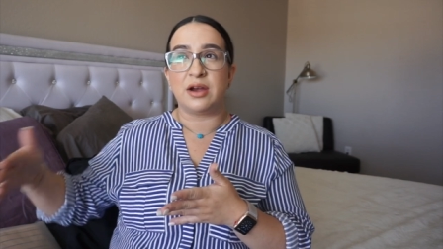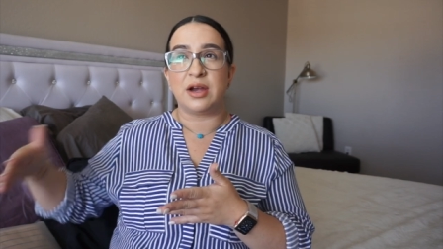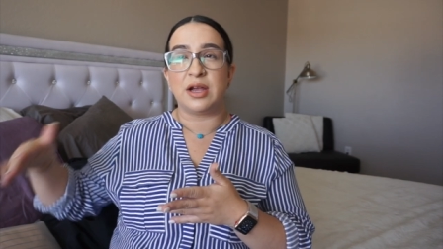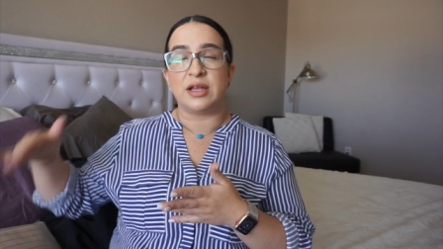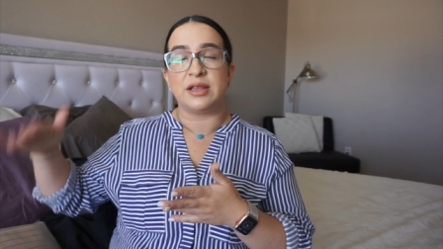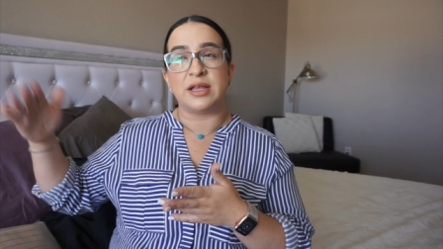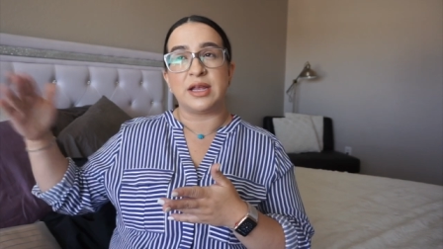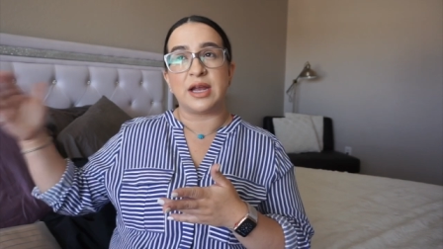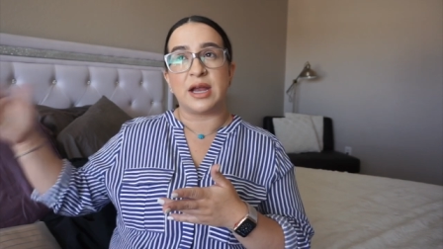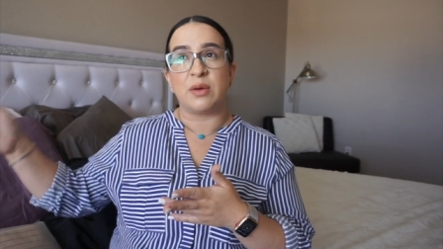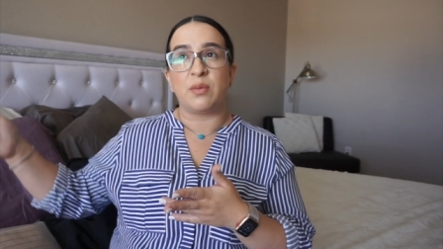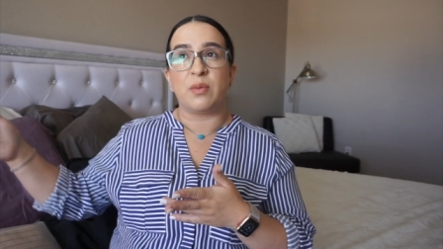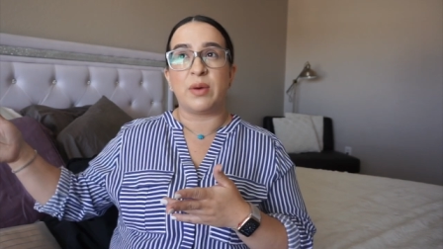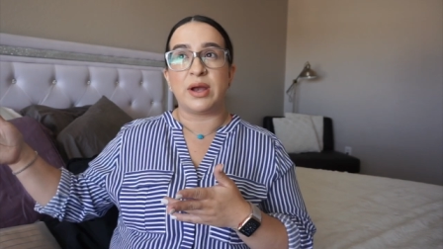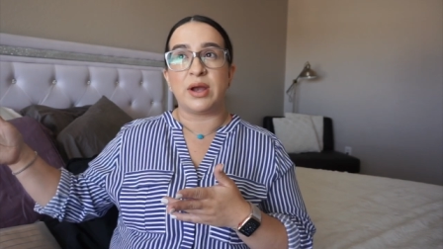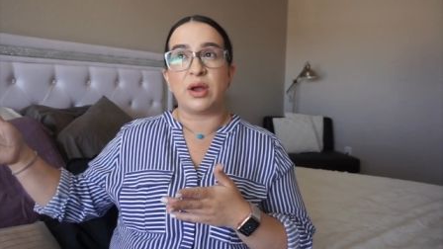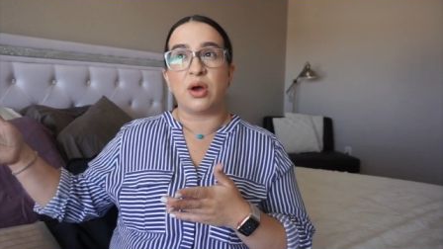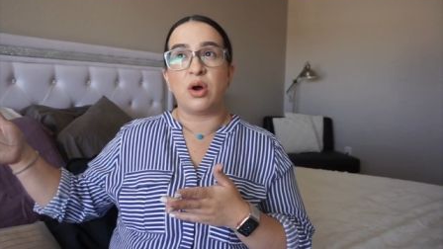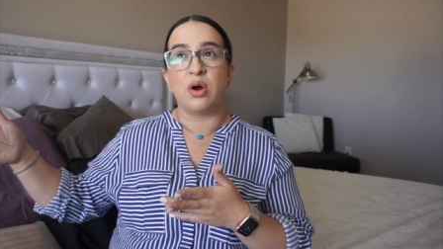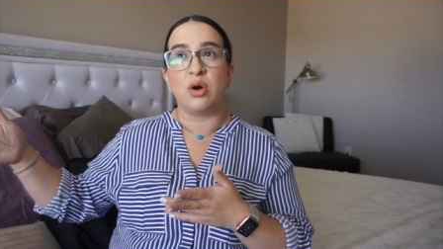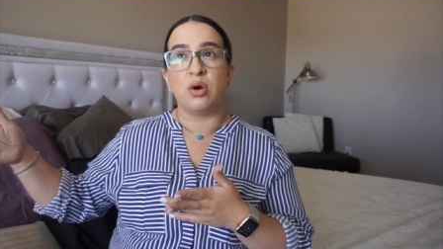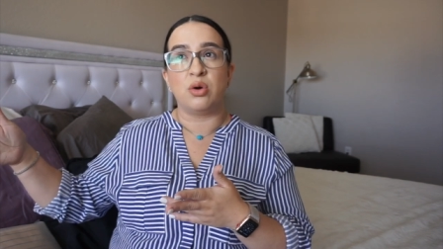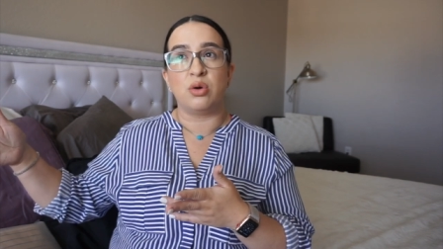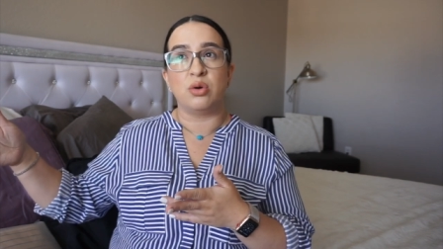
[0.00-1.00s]
and then I went
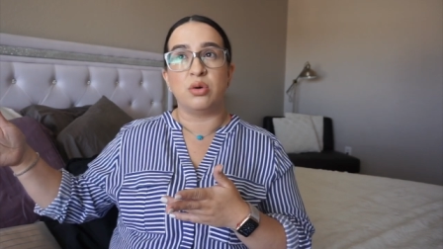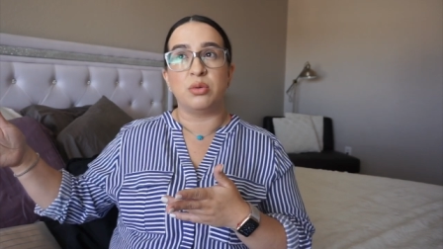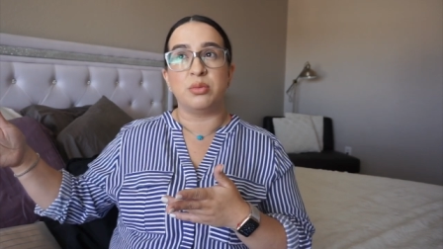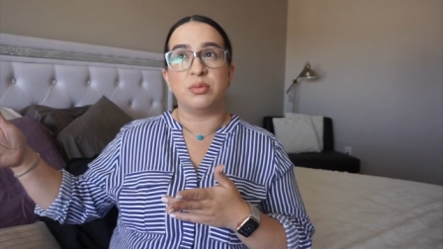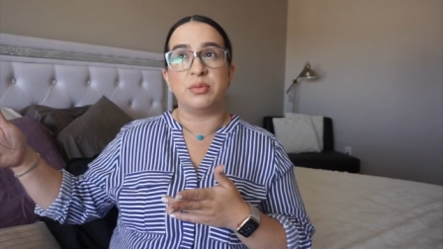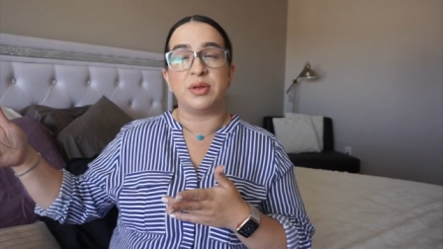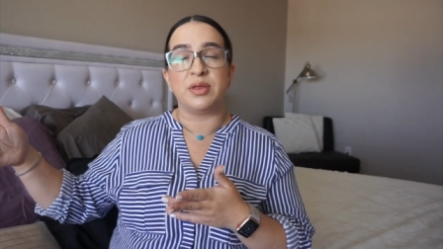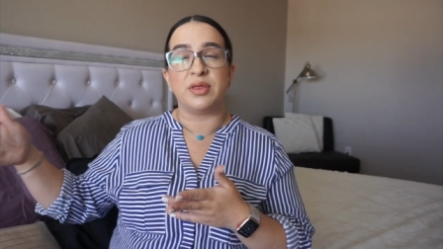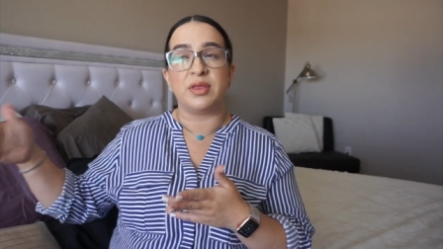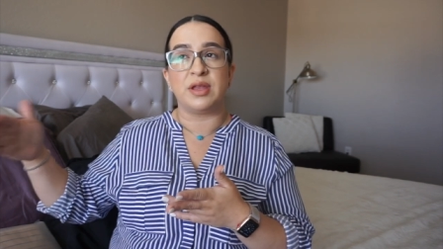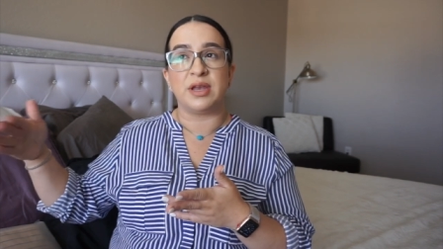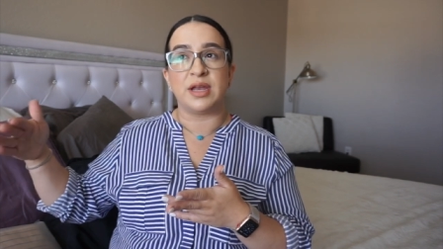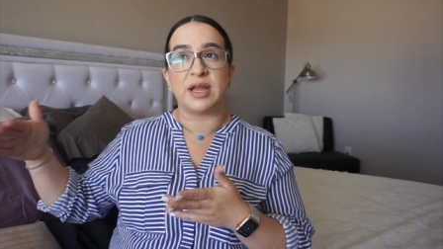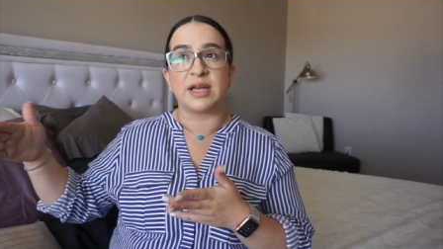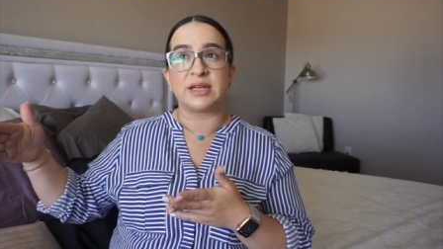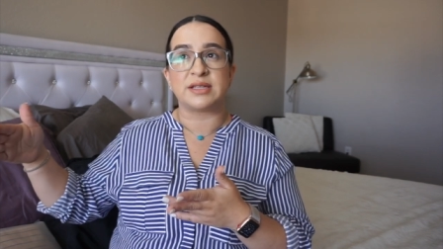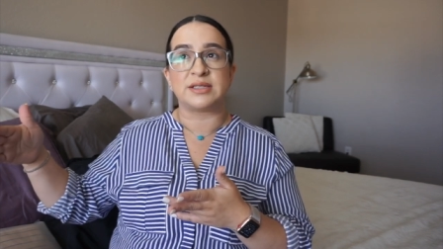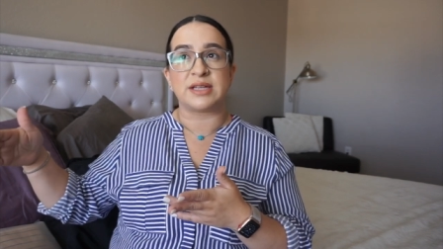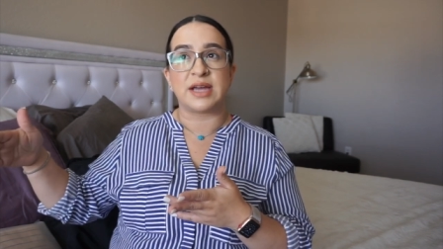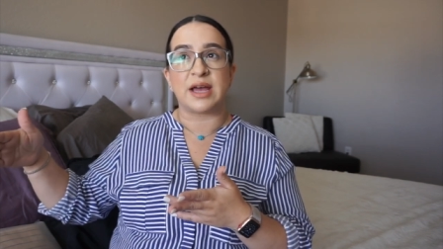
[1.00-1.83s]
home the next